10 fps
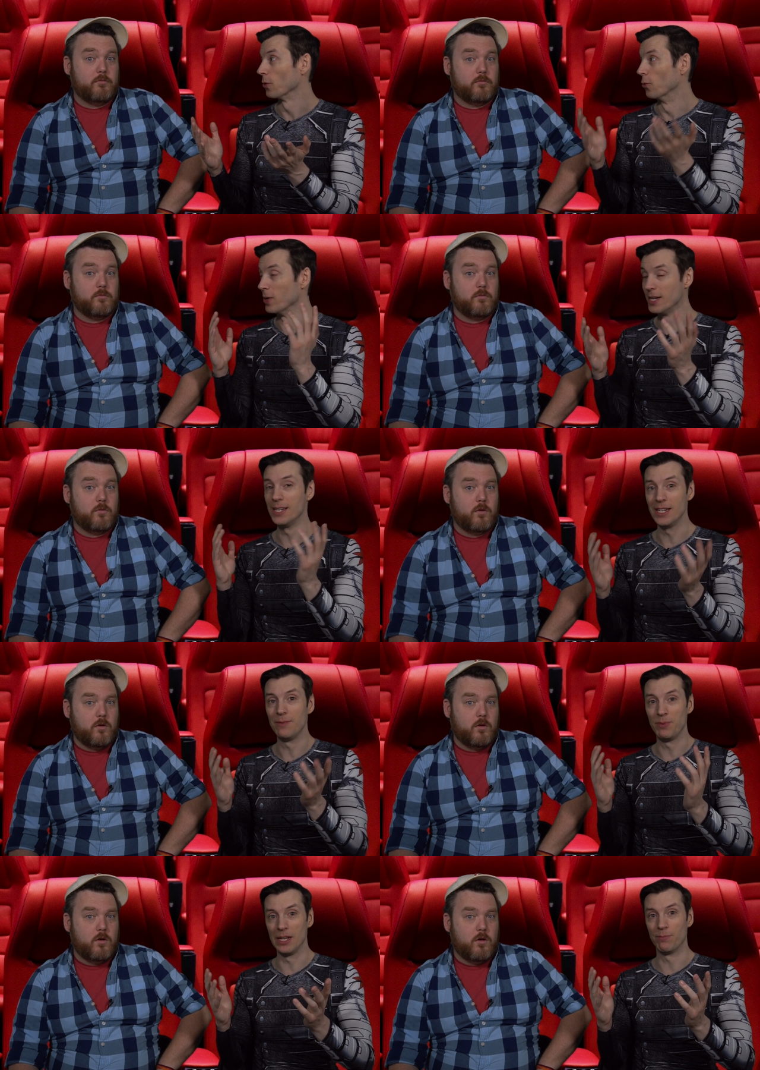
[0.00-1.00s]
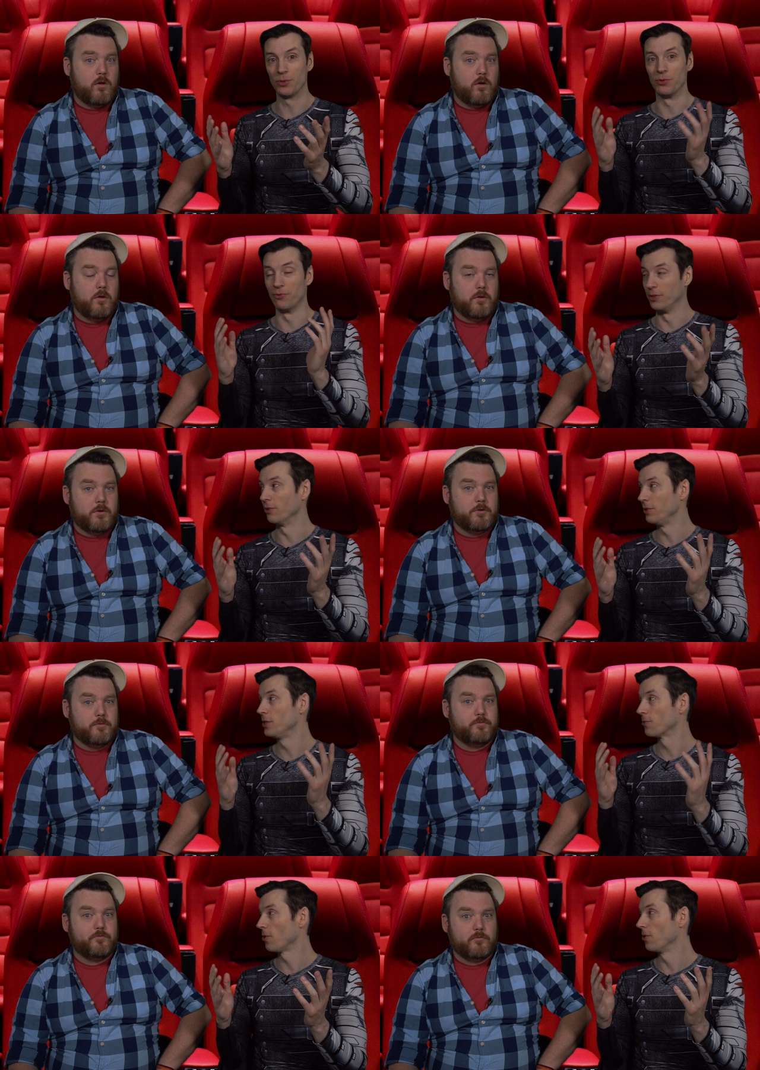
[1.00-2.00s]
Speaker 1: what? We need people to fill
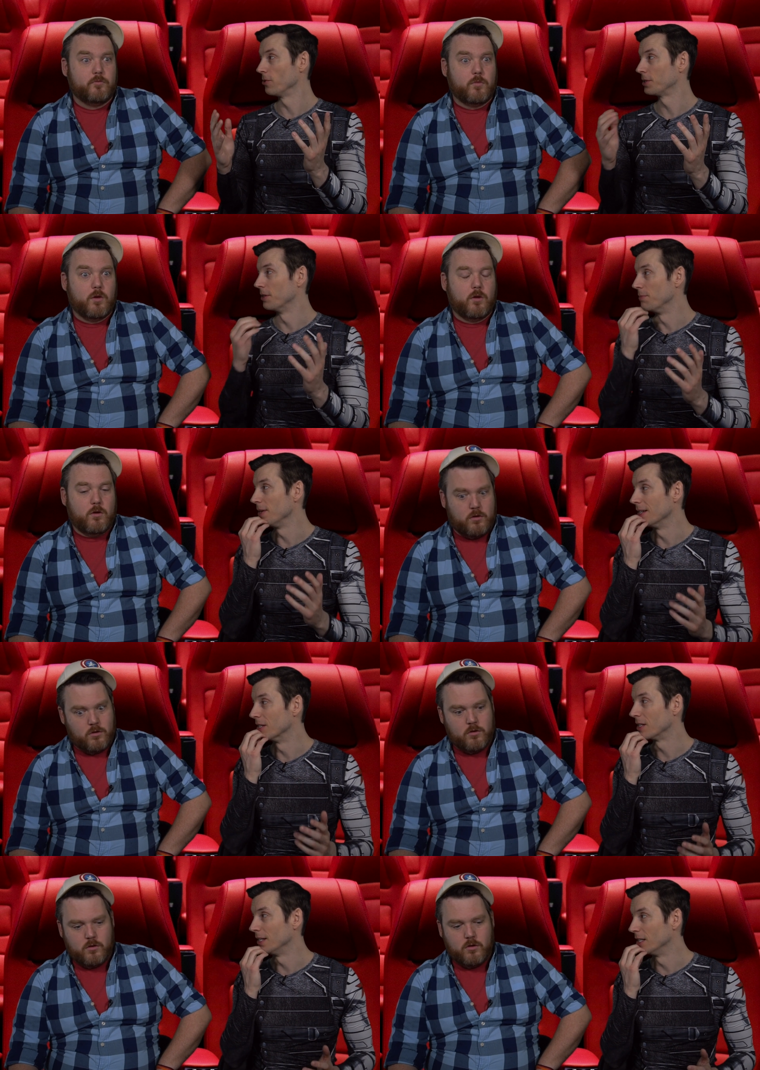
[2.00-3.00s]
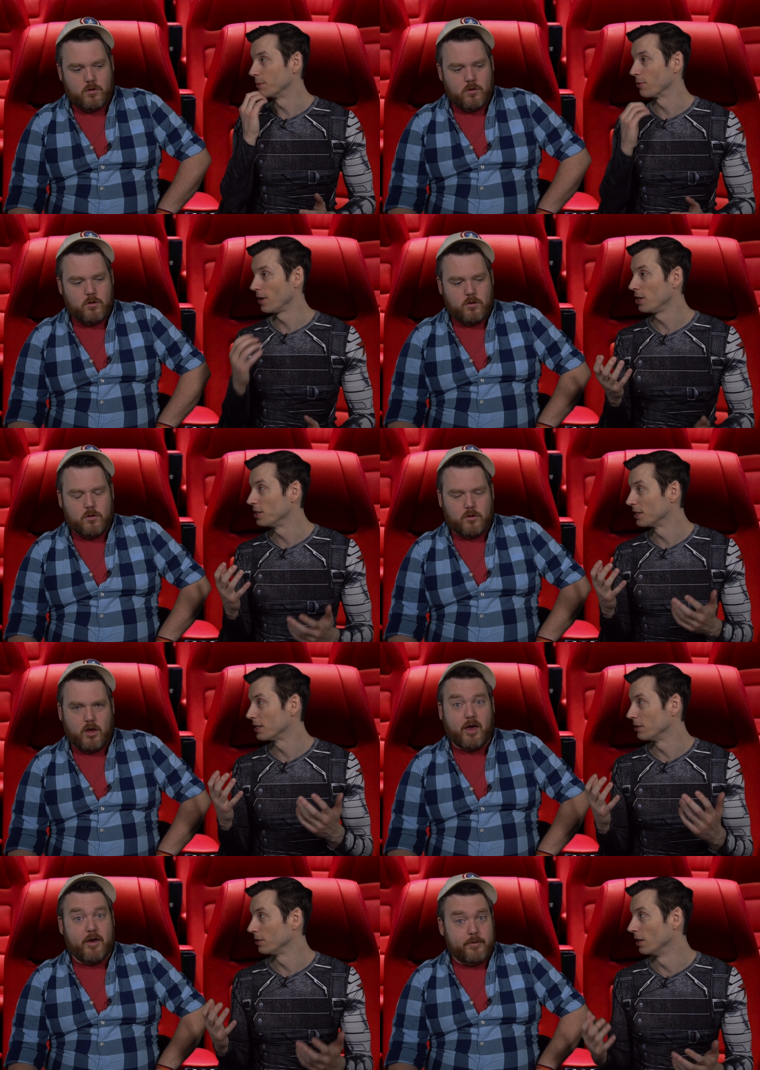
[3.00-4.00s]
these roles to be inspirations
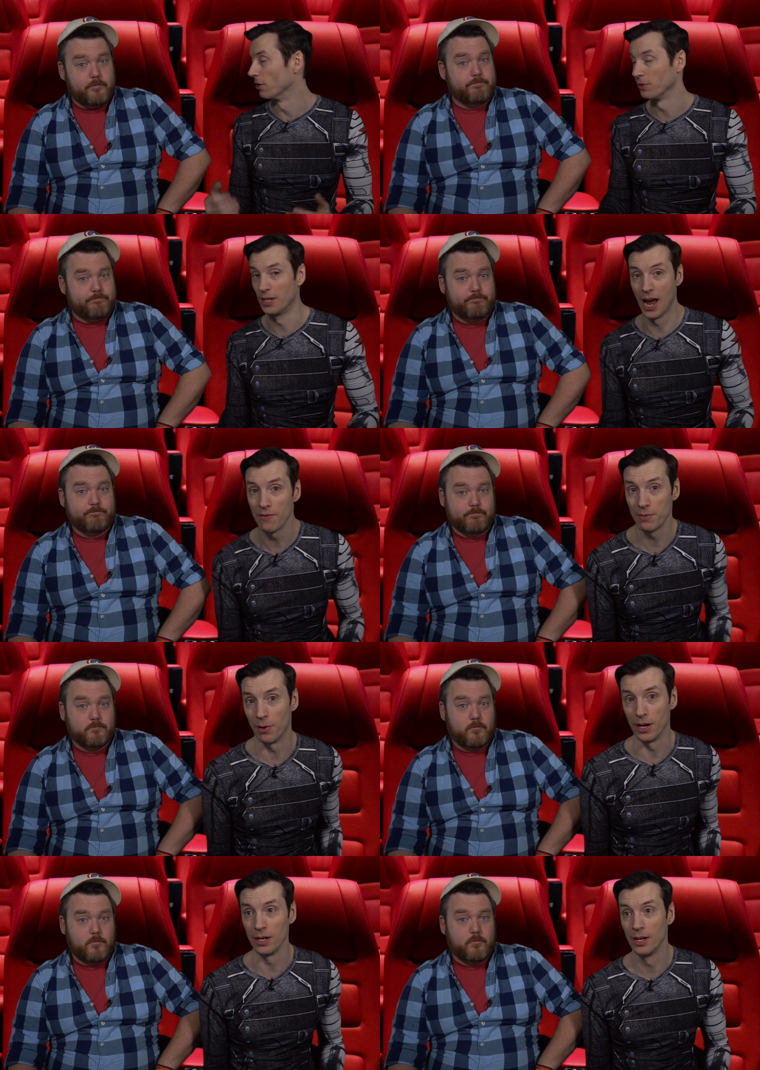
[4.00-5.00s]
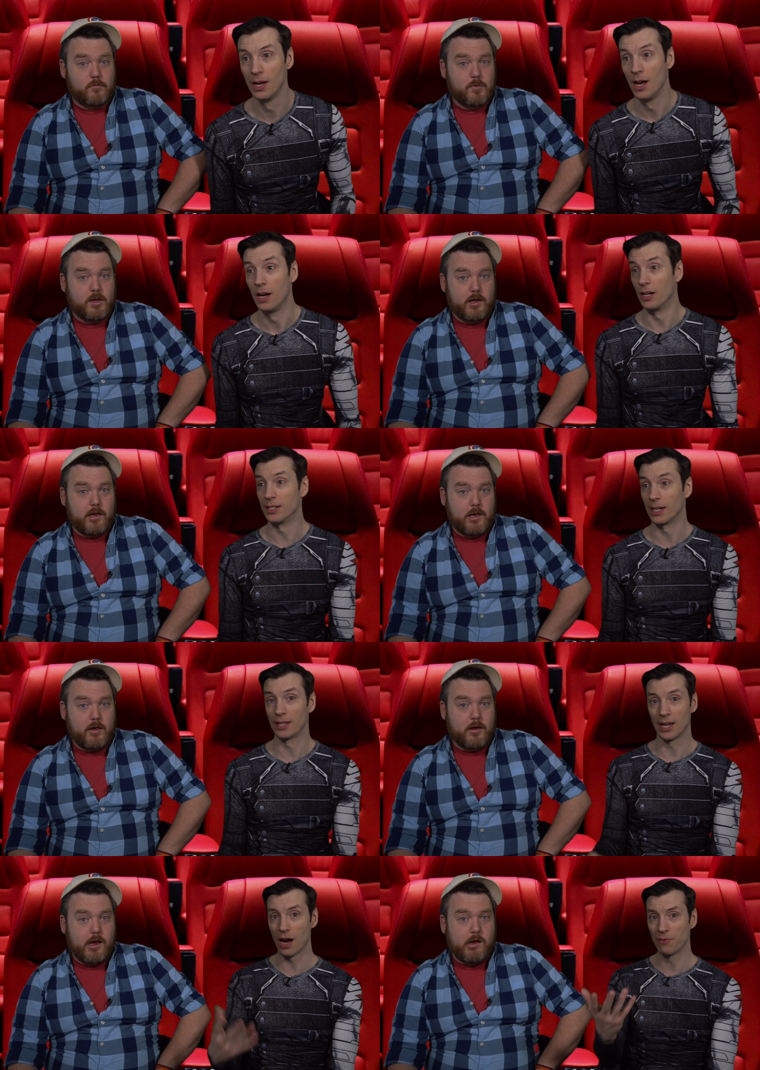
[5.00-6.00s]
yeah. to, you know, to everybody. Because,
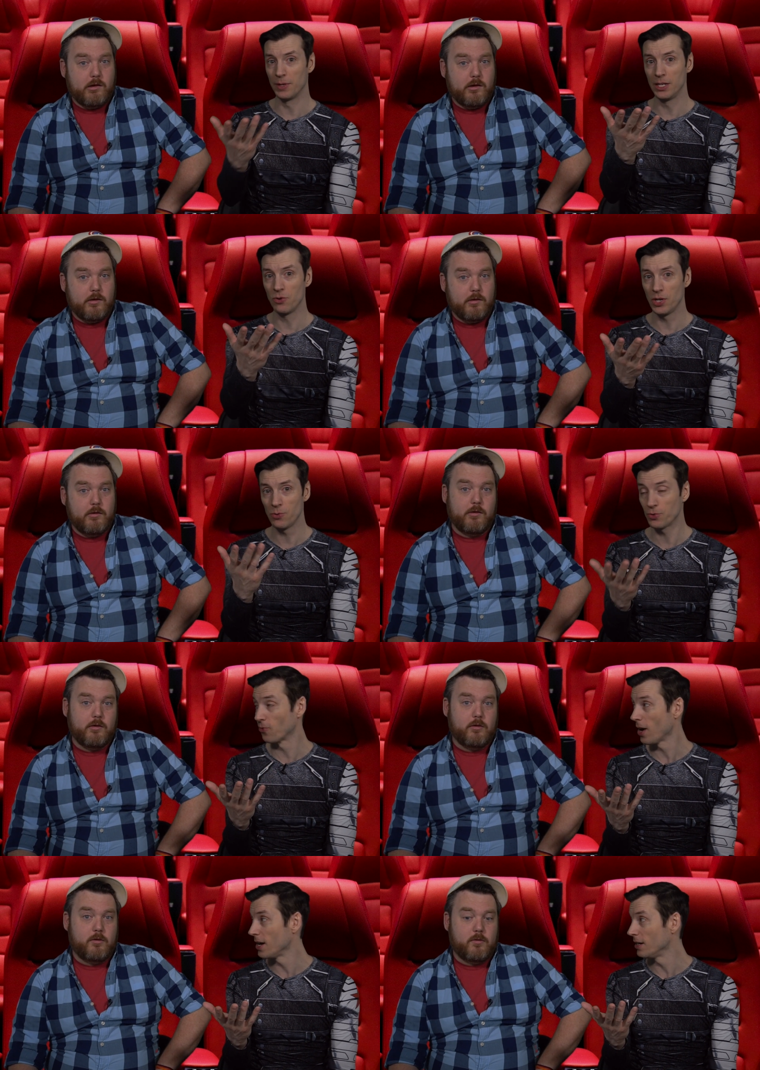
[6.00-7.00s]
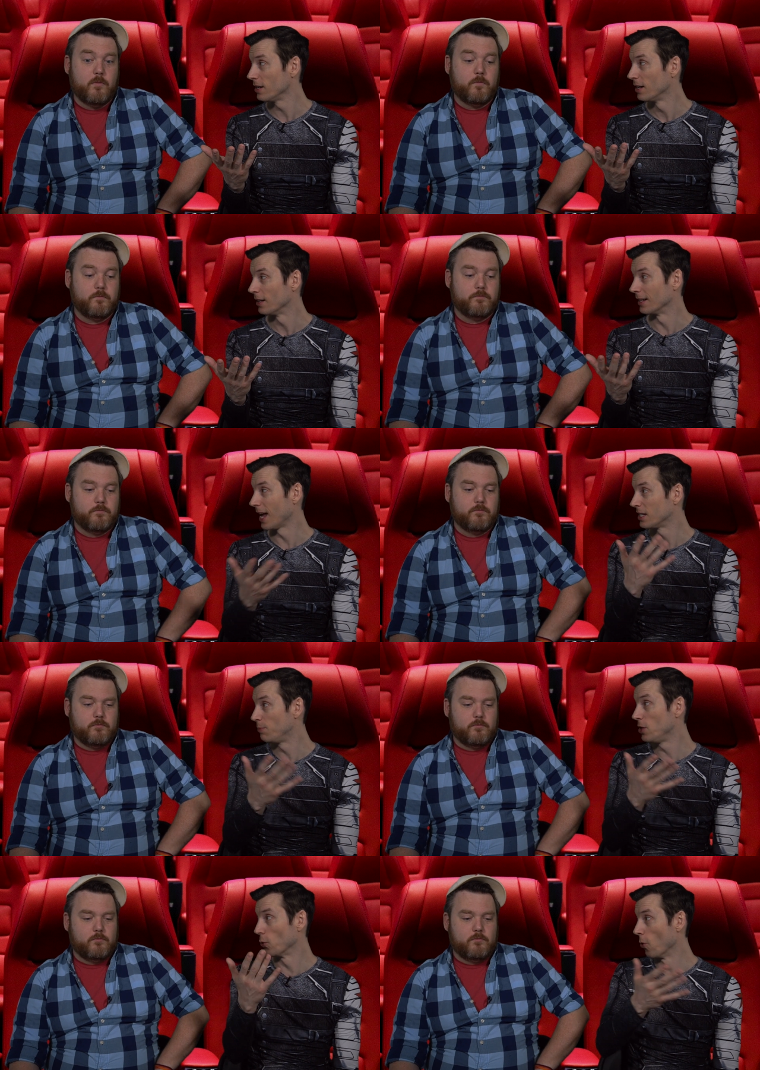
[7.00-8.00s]
like, the guy from the D O D was right. Like, that
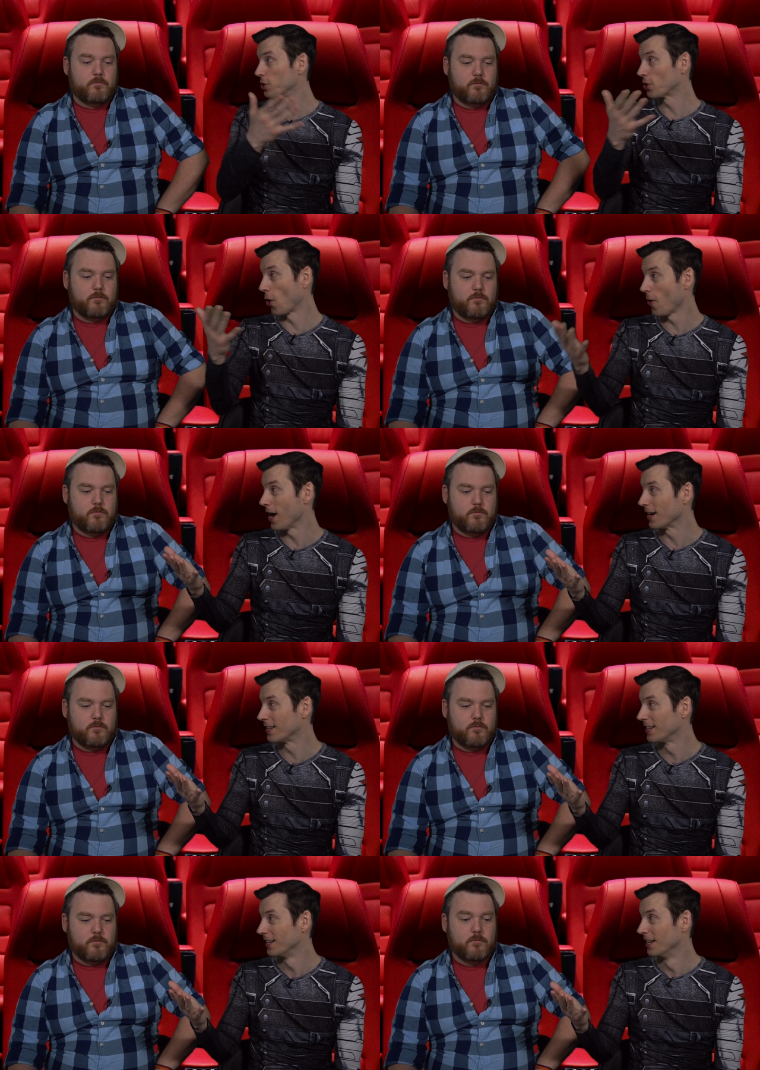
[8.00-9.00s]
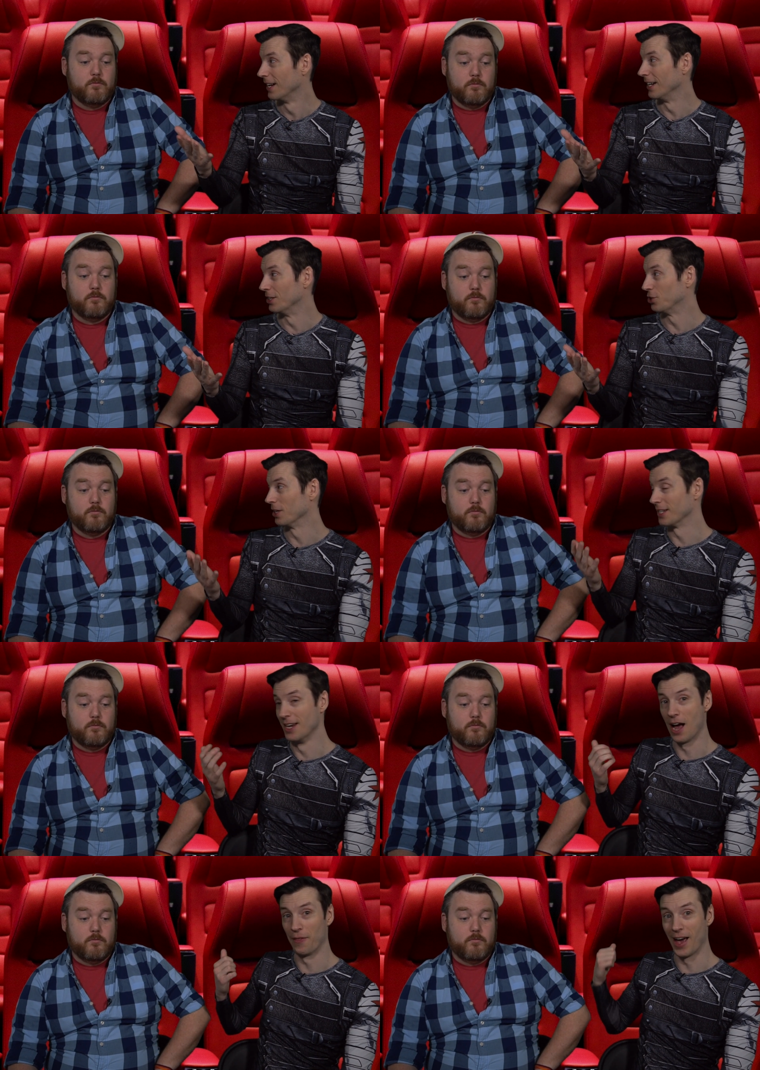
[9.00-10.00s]
speech was correct. It's just
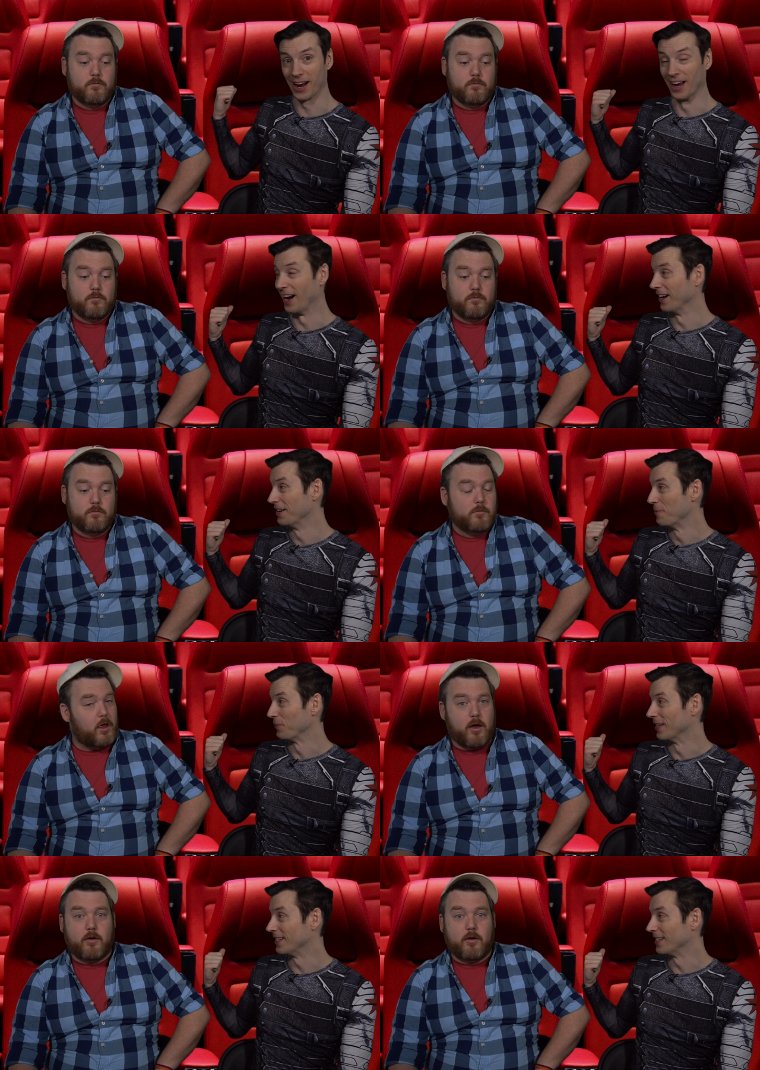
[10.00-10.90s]
not that guy. Yeah. It's